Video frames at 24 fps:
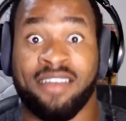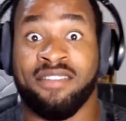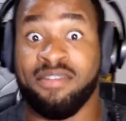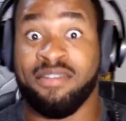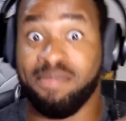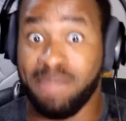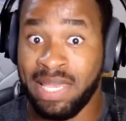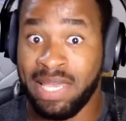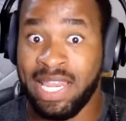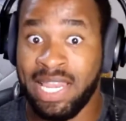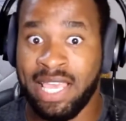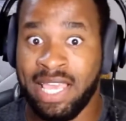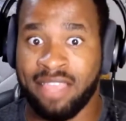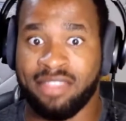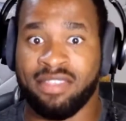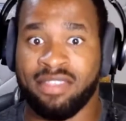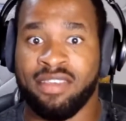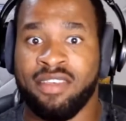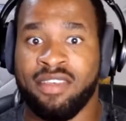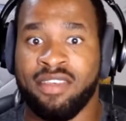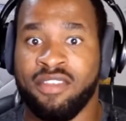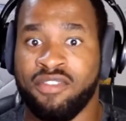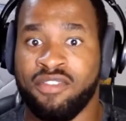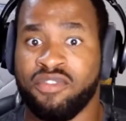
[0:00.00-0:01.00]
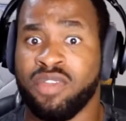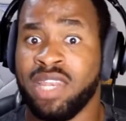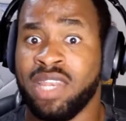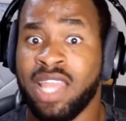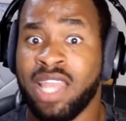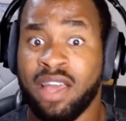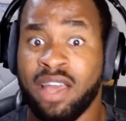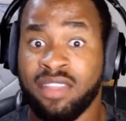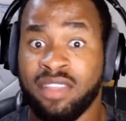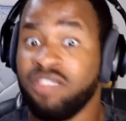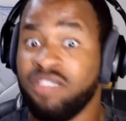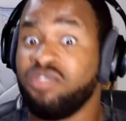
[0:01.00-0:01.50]
beneath. So
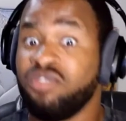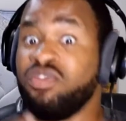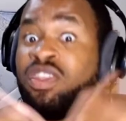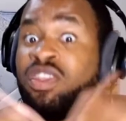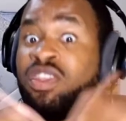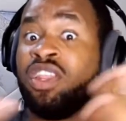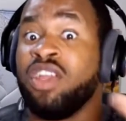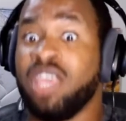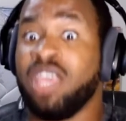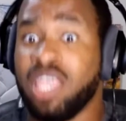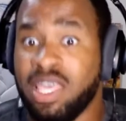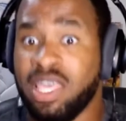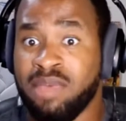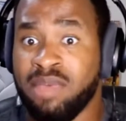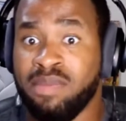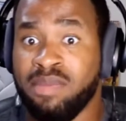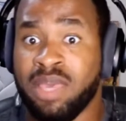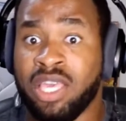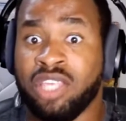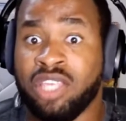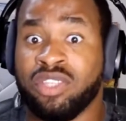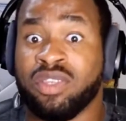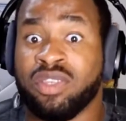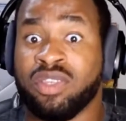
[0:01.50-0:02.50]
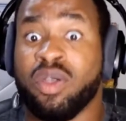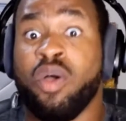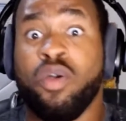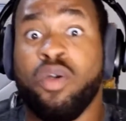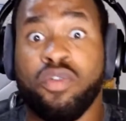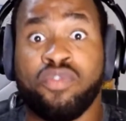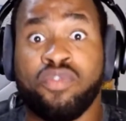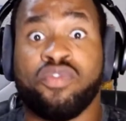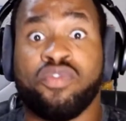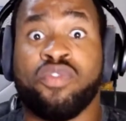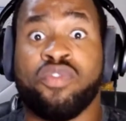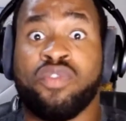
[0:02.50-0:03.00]
now this radar image
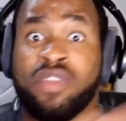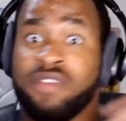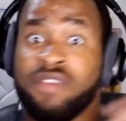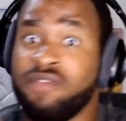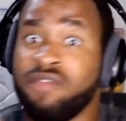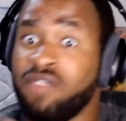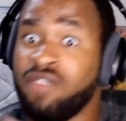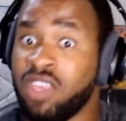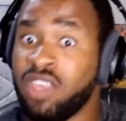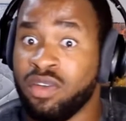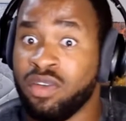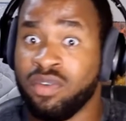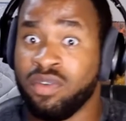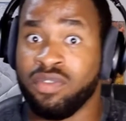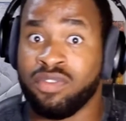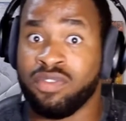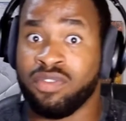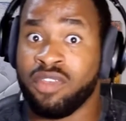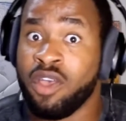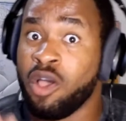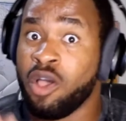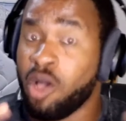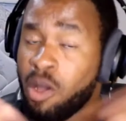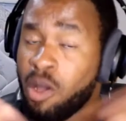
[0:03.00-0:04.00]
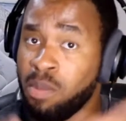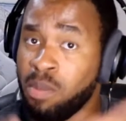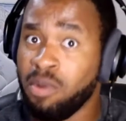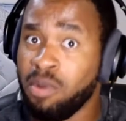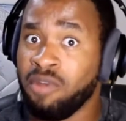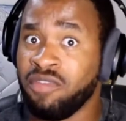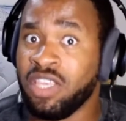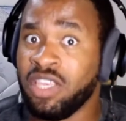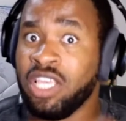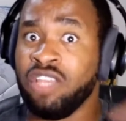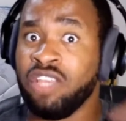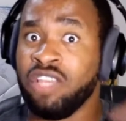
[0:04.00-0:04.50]
also reveals a couple
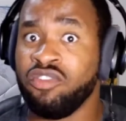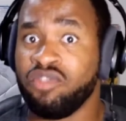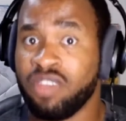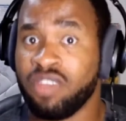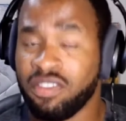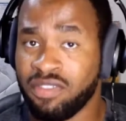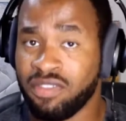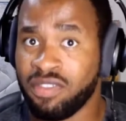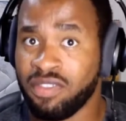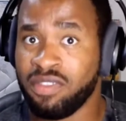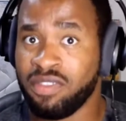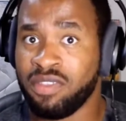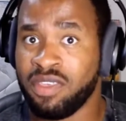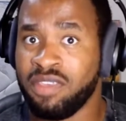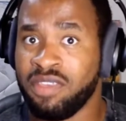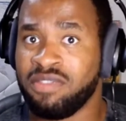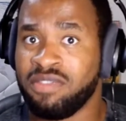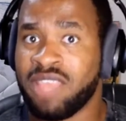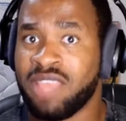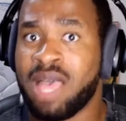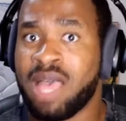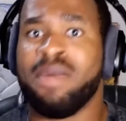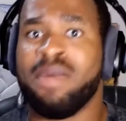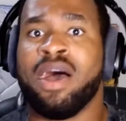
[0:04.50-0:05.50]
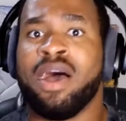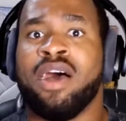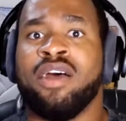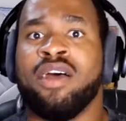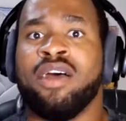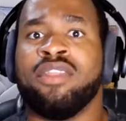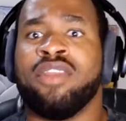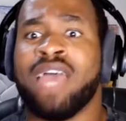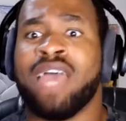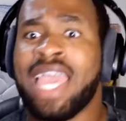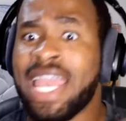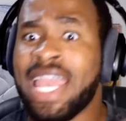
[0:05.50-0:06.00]
of interesting things
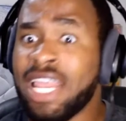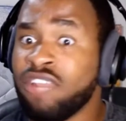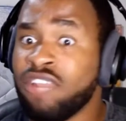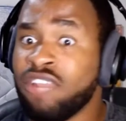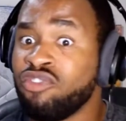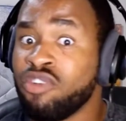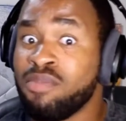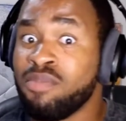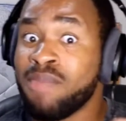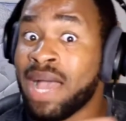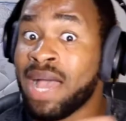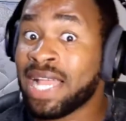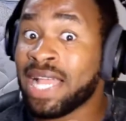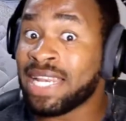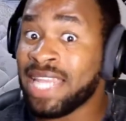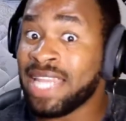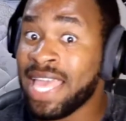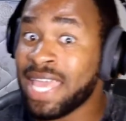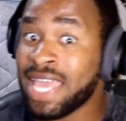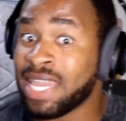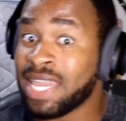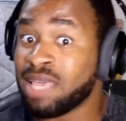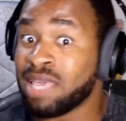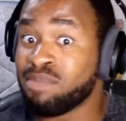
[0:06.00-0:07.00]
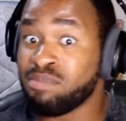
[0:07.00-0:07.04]
about the electromagnetic